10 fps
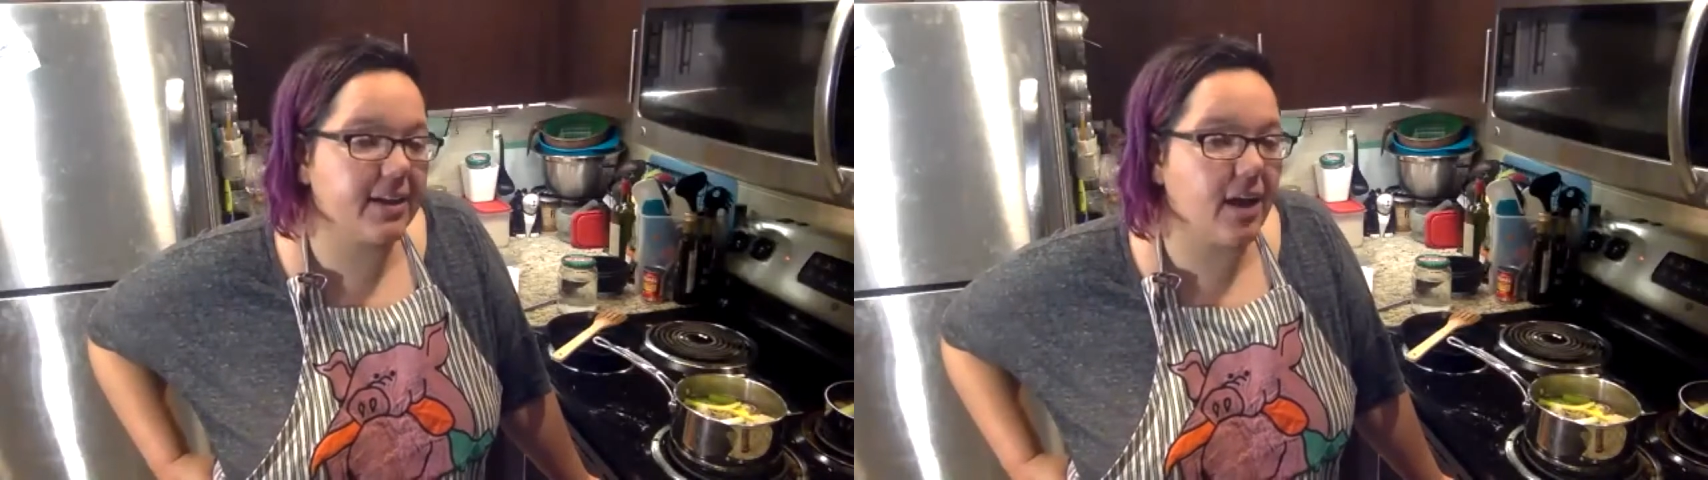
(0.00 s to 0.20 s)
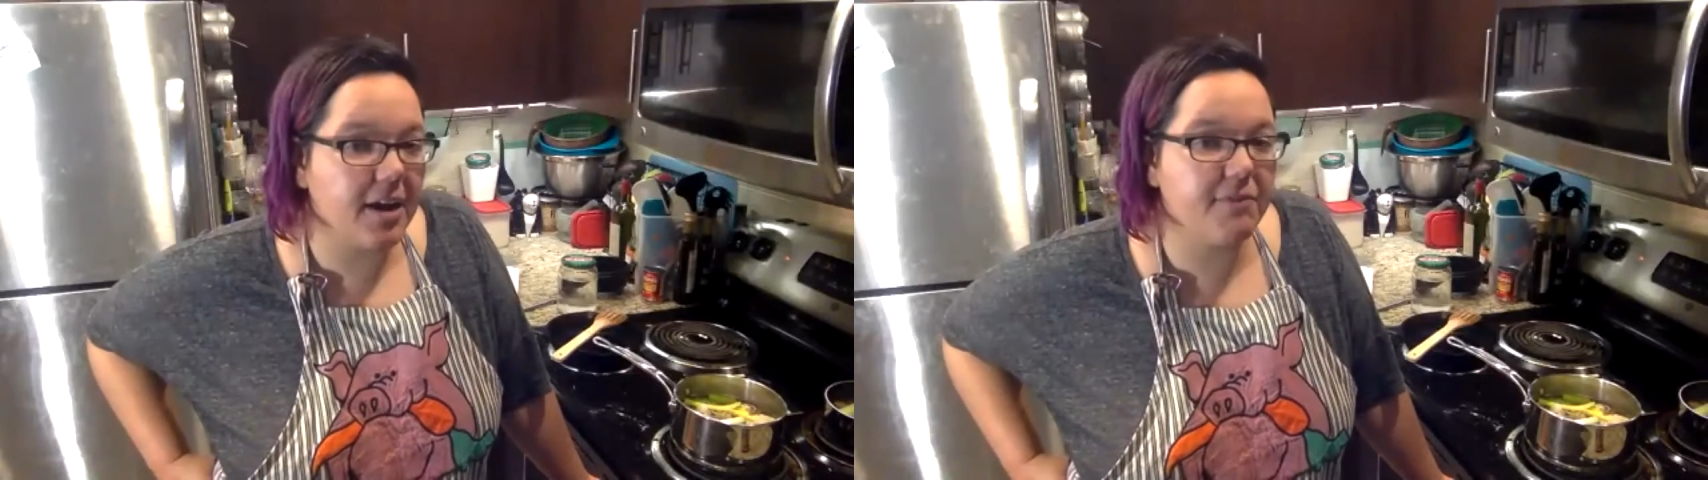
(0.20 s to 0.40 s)

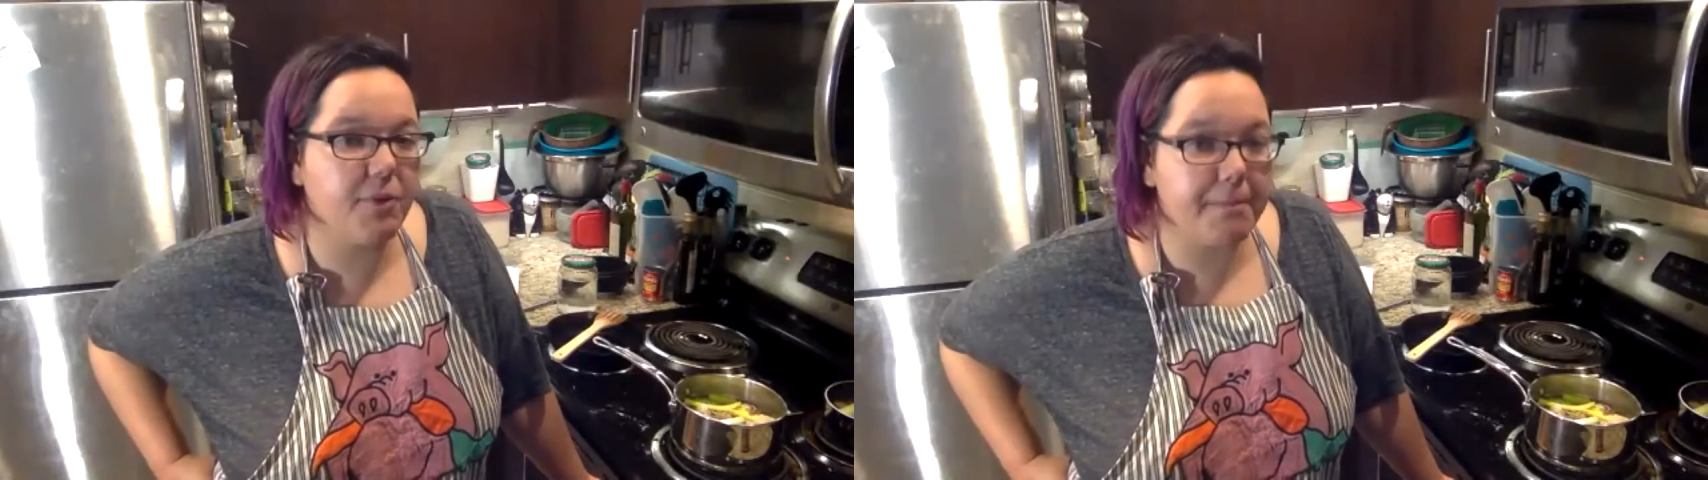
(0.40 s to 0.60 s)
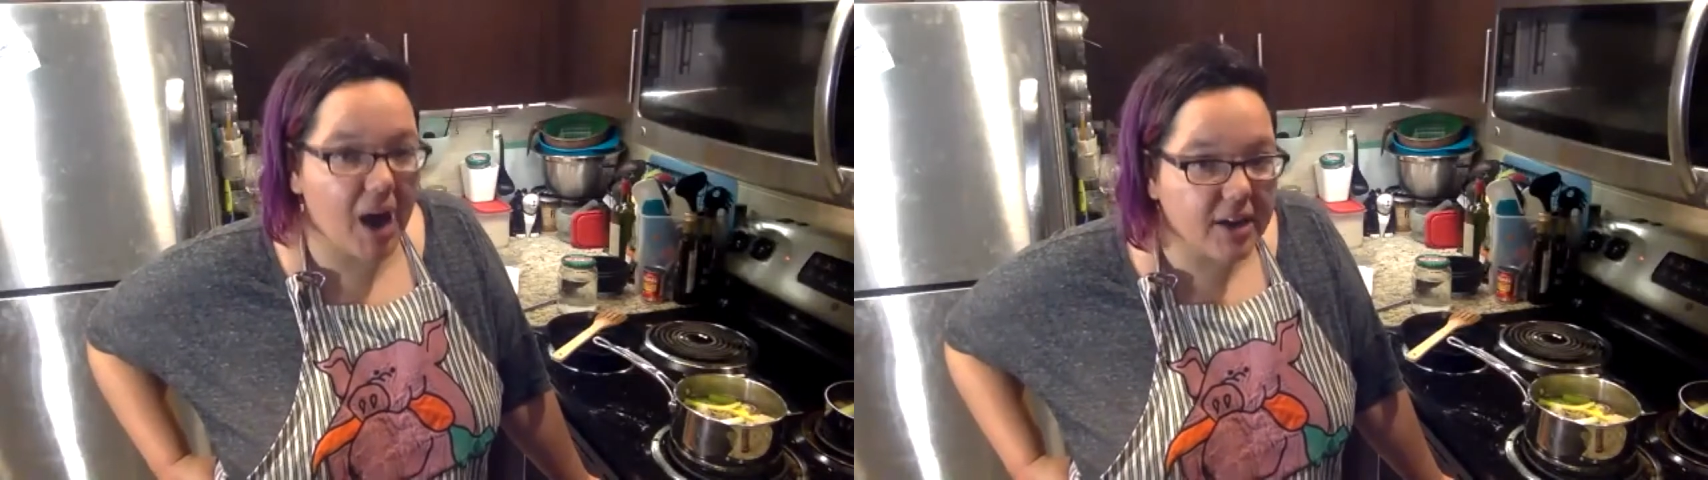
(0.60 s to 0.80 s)
kind of
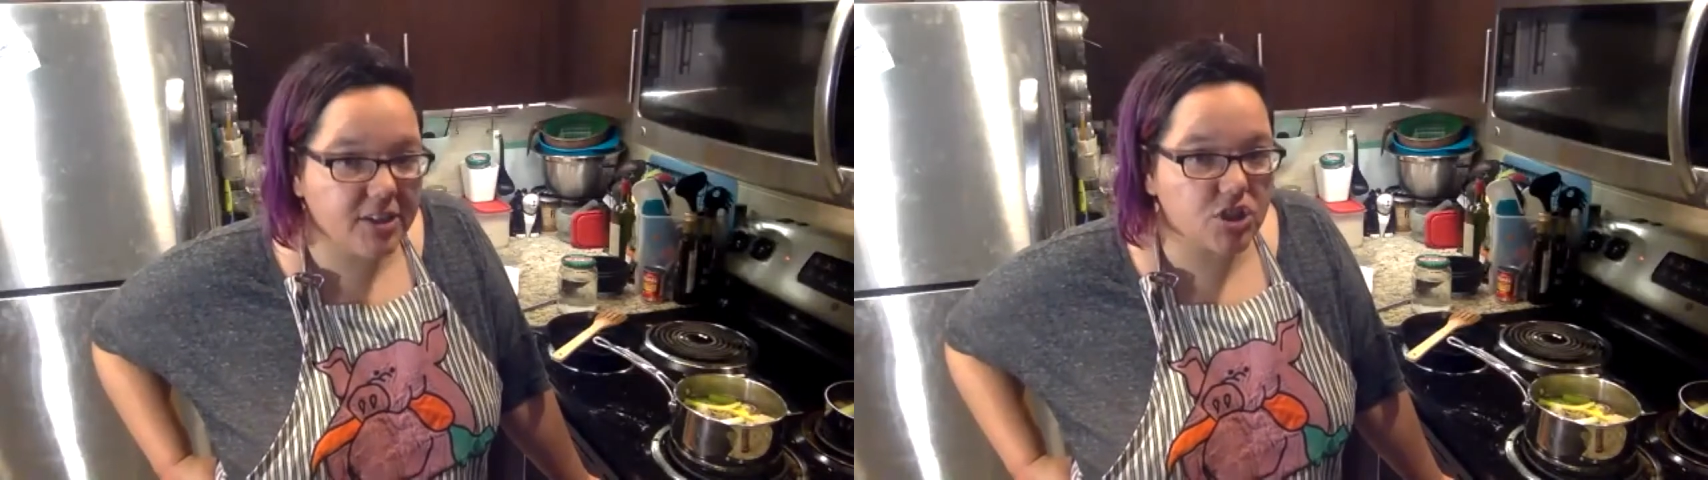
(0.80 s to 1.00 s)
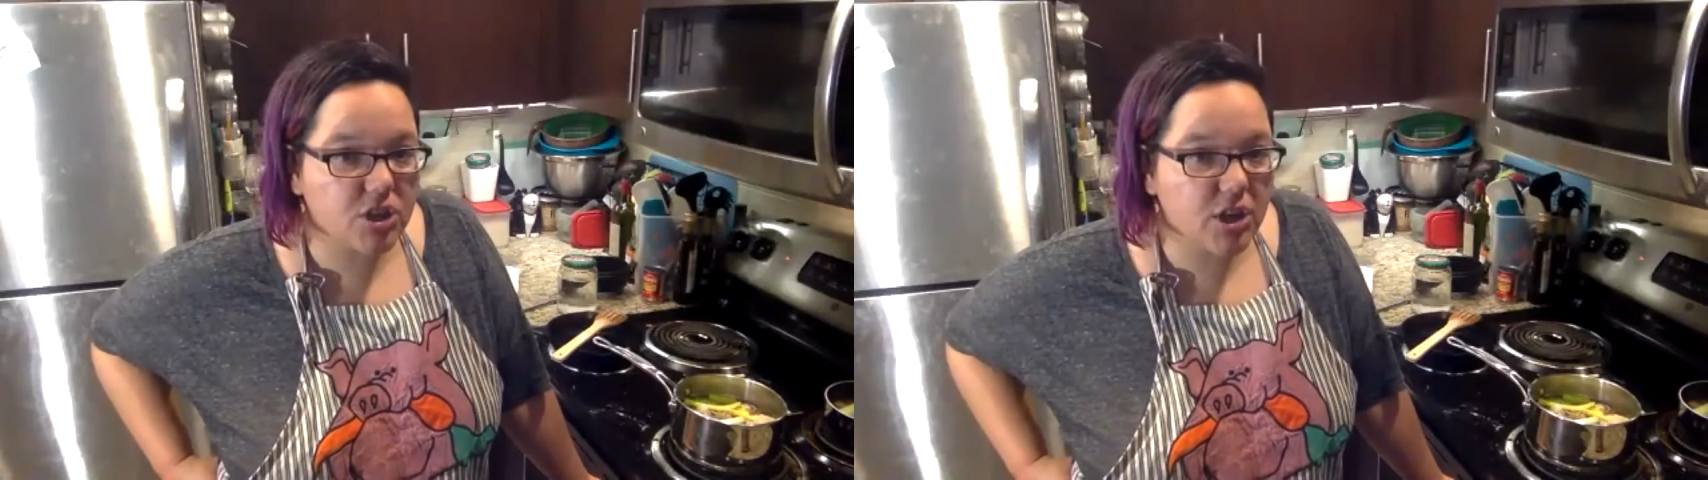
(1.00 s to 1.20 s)
a
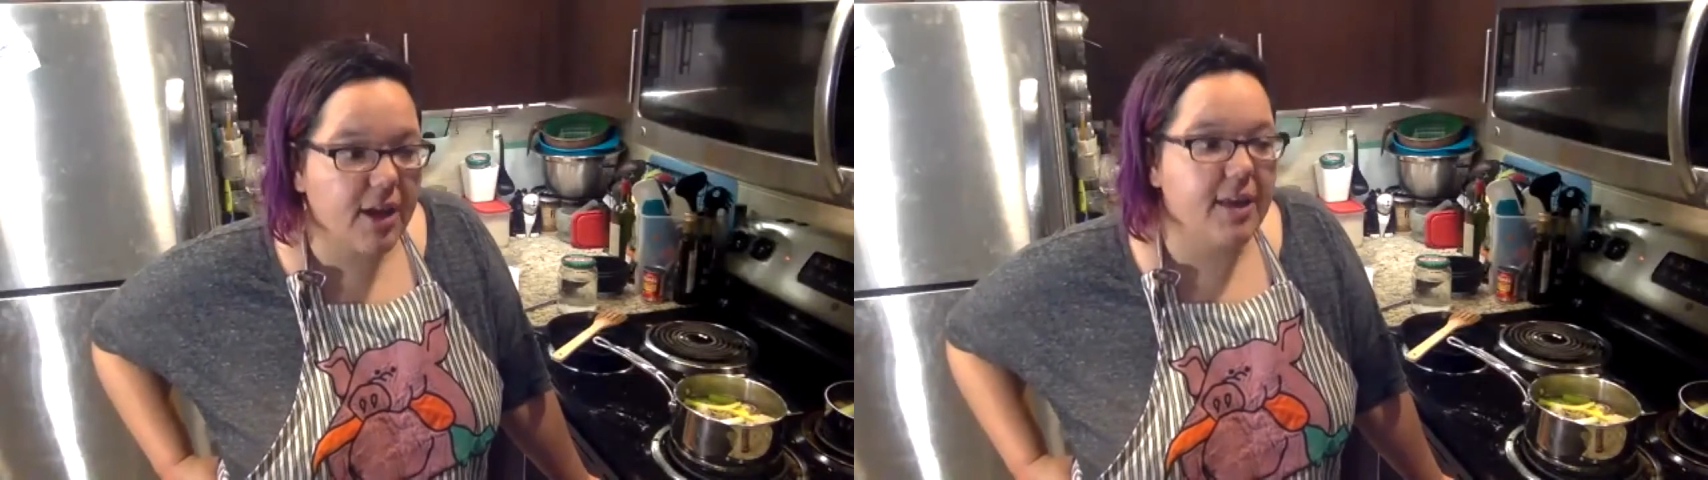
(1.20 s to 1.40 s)
punch